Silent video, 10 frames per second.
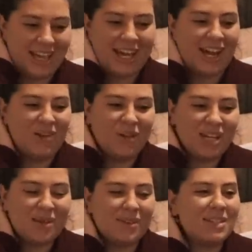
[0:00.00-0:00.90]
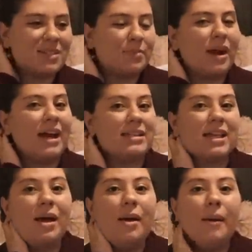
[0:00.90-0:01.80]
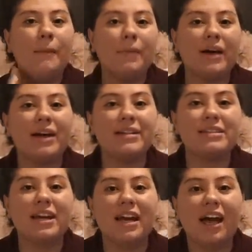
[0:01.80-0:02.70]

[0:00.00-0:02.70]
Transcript: I kind of want to keep that a surprise. But